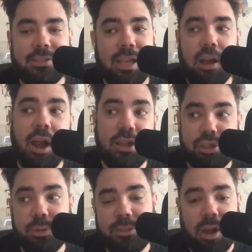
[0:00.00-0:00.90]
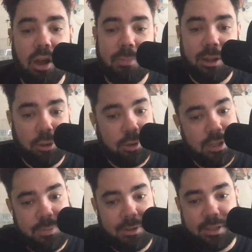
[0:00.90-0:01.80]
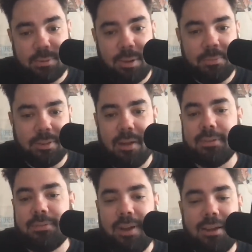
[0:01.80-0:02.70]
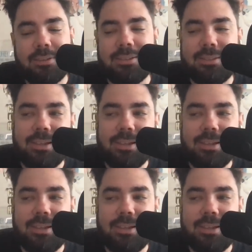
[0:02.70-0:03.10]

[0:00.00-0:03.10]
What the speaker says: It's like, all right, should we talk about Luka? He's about to get swept in the conference finals. And it's